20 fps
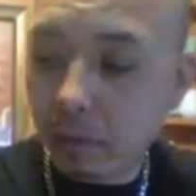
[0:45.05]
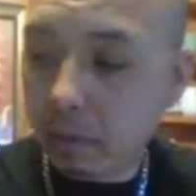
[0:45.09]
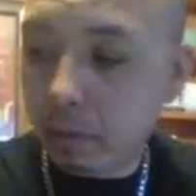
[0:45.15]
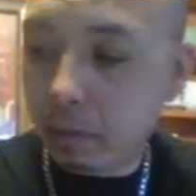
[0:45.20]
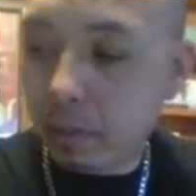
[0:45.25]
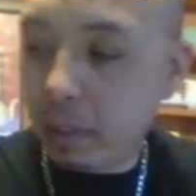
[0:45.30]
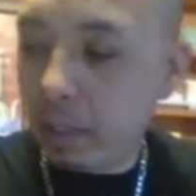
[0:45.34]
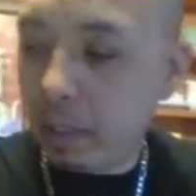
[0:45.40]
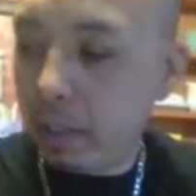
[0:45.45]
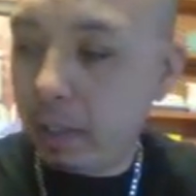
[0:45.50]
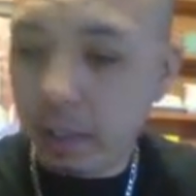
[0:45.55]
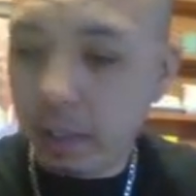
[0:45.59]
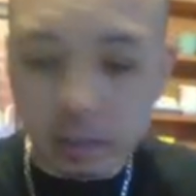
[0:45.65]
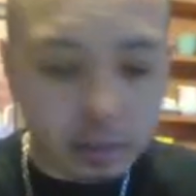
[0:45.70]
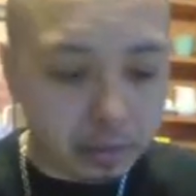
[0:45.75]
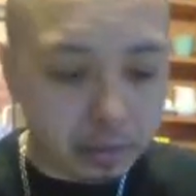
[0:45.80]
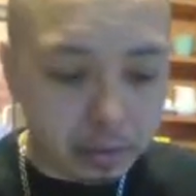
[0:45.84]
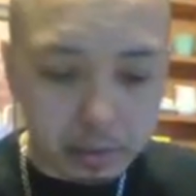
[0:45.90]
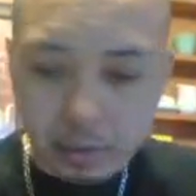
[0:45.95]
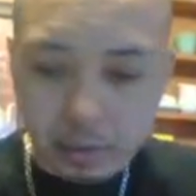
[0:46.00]
Okay, now
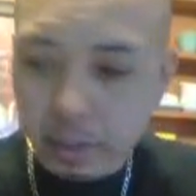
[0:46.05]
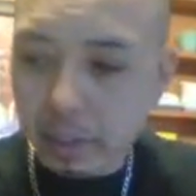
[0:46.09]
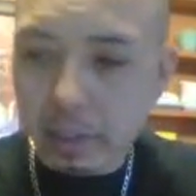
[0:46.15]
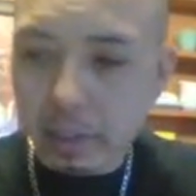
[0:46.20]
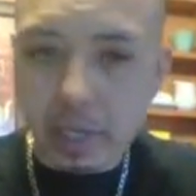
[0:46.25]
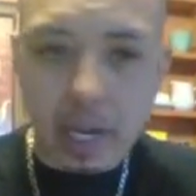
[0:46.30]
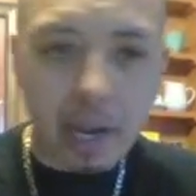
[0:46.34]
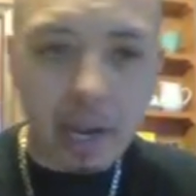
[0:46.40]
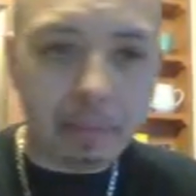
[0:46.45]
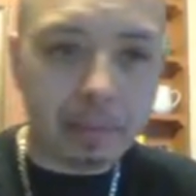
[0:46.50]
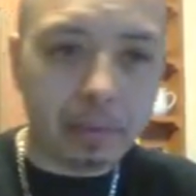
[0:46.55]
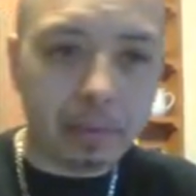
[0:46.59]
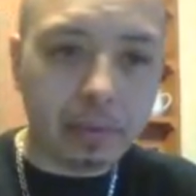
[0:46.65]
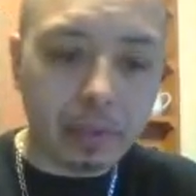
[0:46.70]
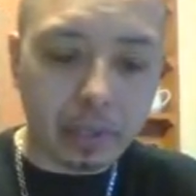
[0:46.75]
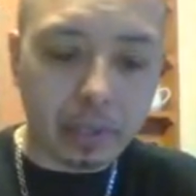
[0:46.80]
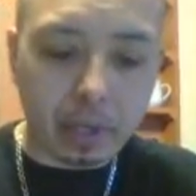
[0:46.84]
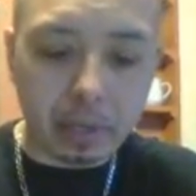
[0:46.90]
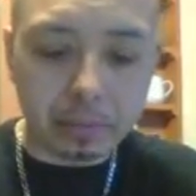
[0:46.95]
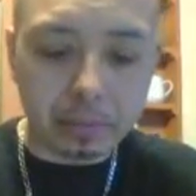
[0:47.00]
this is the adapter
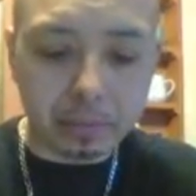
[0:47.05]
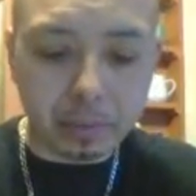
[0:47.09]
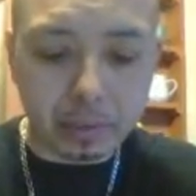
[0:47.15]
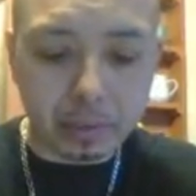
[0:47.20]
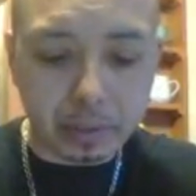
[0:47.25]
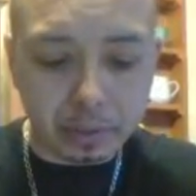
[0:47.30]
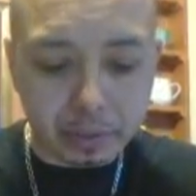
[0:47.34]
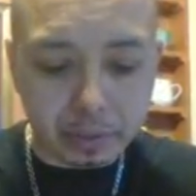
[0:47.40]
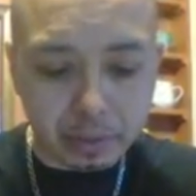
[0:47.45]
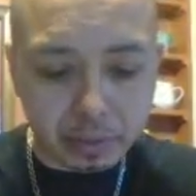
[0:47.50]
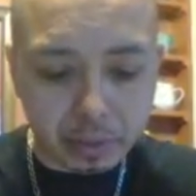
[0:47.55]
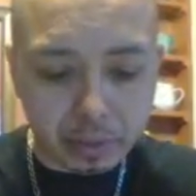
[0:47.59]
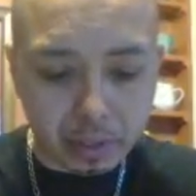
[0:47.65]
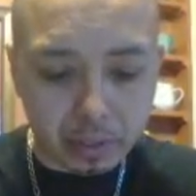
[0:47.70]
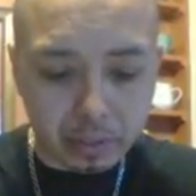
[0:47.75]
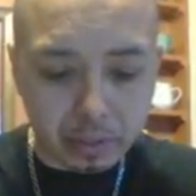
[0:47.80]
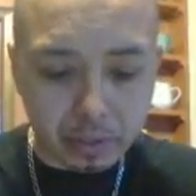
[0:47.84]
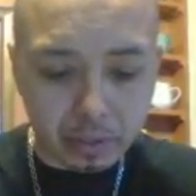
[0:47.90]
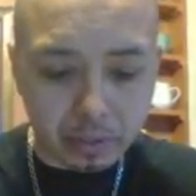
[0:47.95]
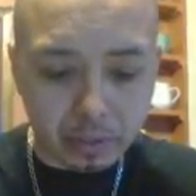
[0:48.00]
that comes with it to
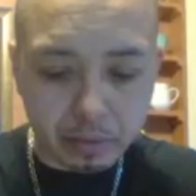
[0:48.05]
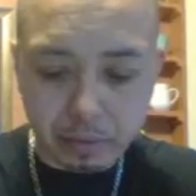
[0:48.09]
charge it.